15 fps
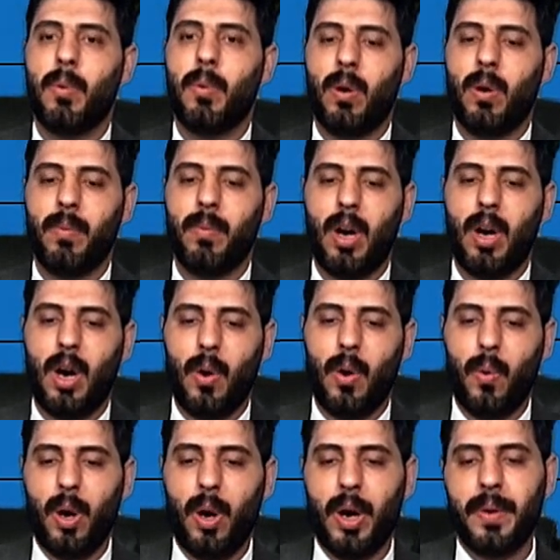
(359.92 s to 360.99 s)

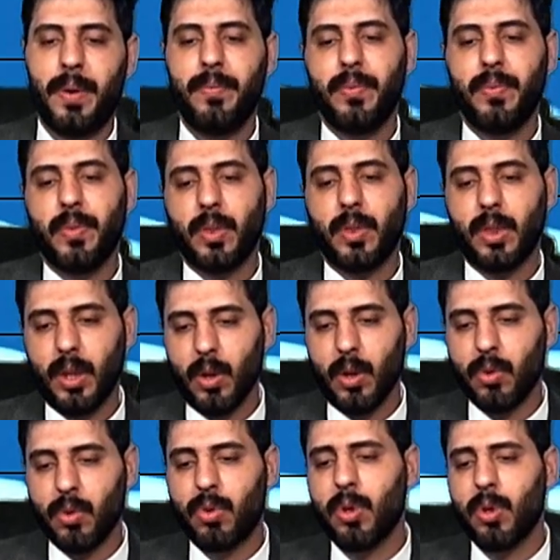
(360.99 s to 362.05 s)
our
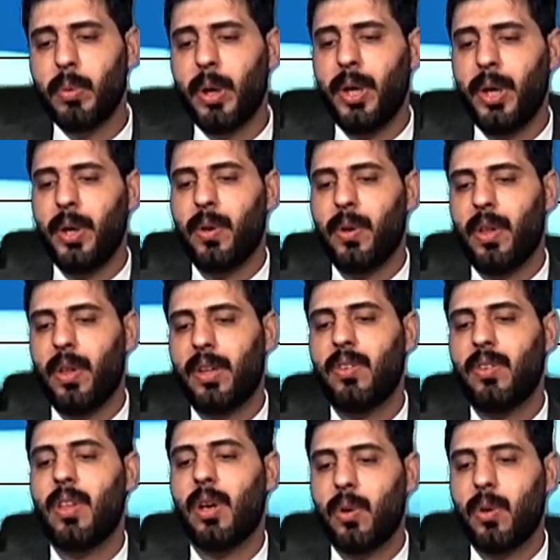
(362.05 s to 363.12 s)
super ego, that is
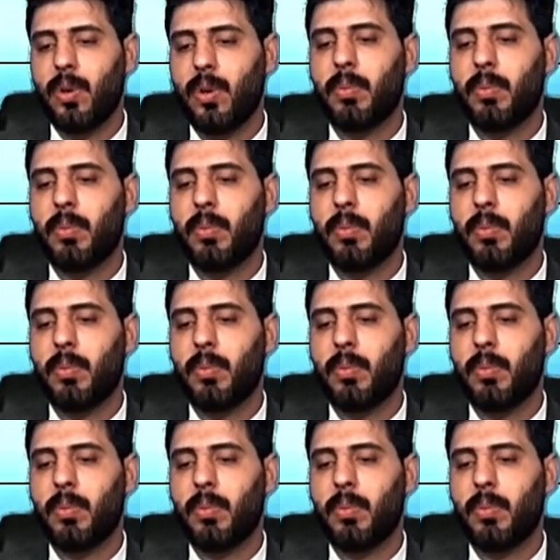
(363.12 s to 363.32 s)
the good